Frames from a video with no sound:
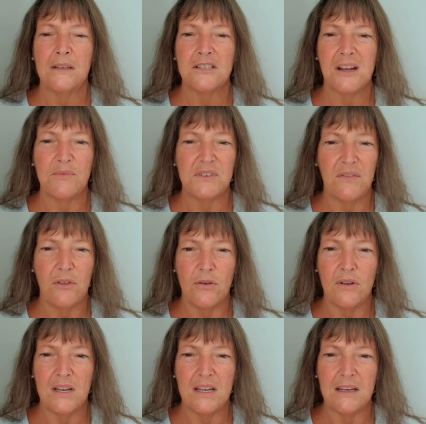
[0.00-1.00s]
chapter
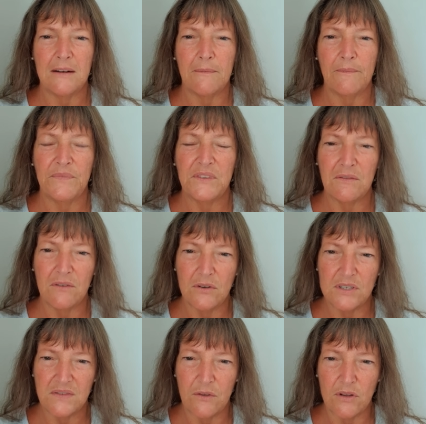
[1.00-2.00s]
13,
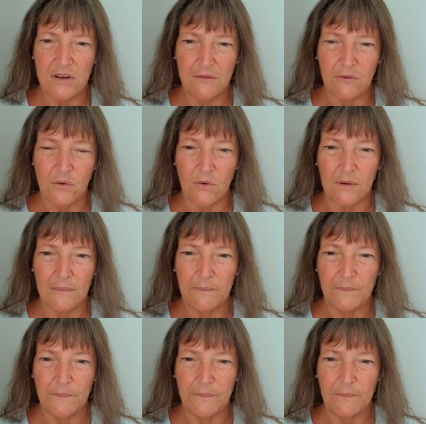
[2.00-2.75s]
verse 34,